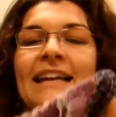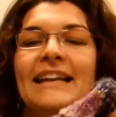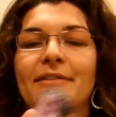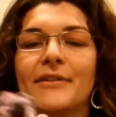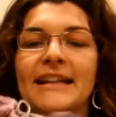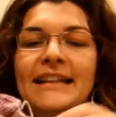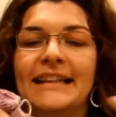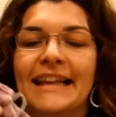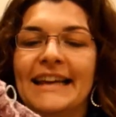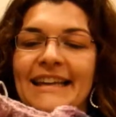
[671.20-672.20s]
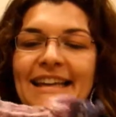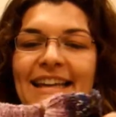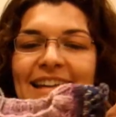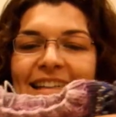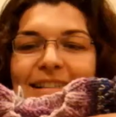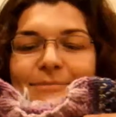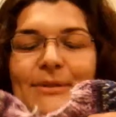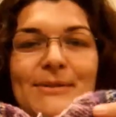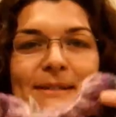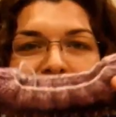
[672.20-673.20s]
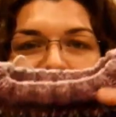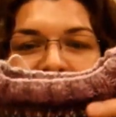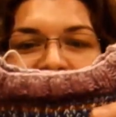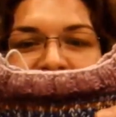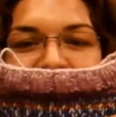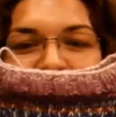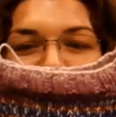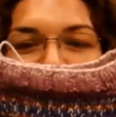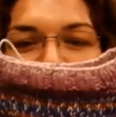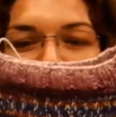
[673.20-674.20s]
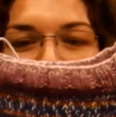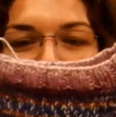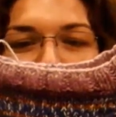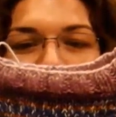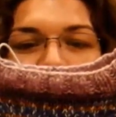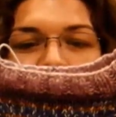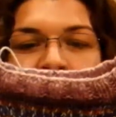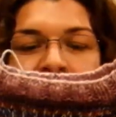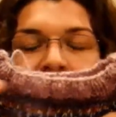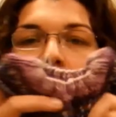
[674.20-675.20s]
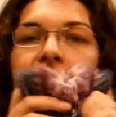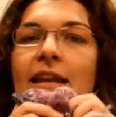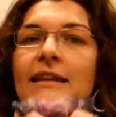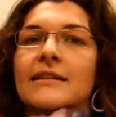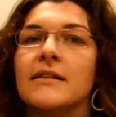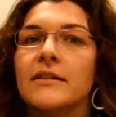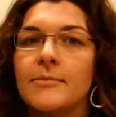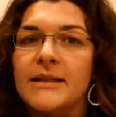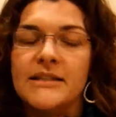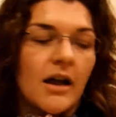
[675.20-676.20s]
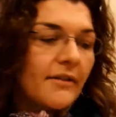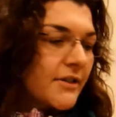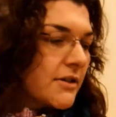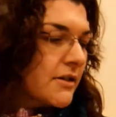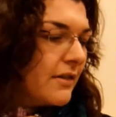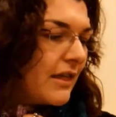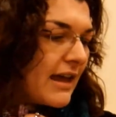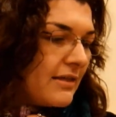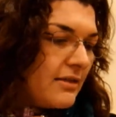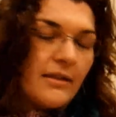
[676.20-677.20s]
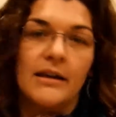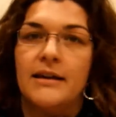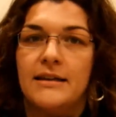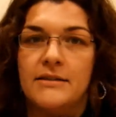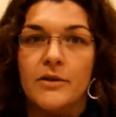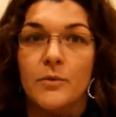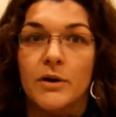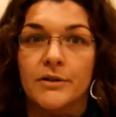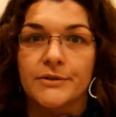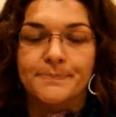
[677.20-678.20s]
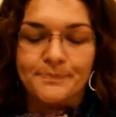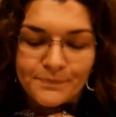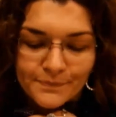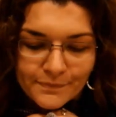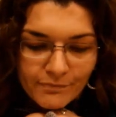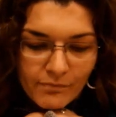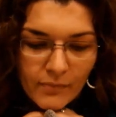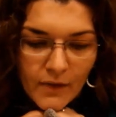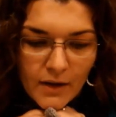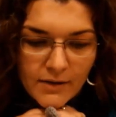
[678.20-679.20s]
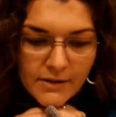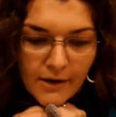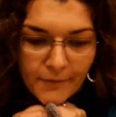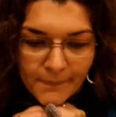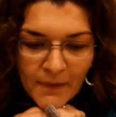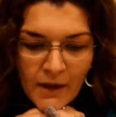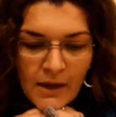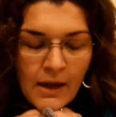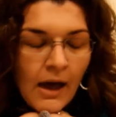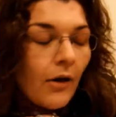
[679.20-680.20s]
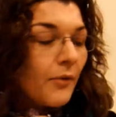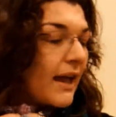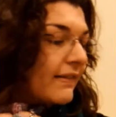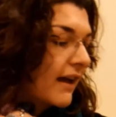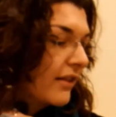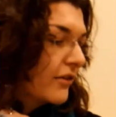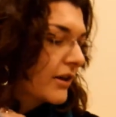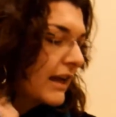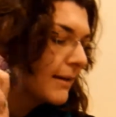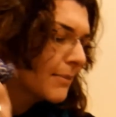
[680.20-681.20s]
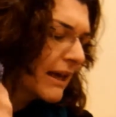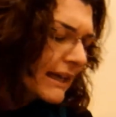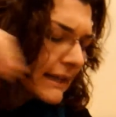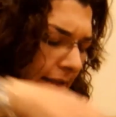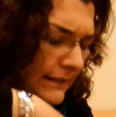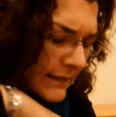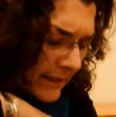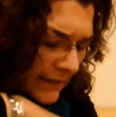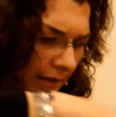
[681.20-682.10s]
and I really like it. I'm so excited about this one. So, and it is a little bit softer than the Into the World. So, oh, and the color name is,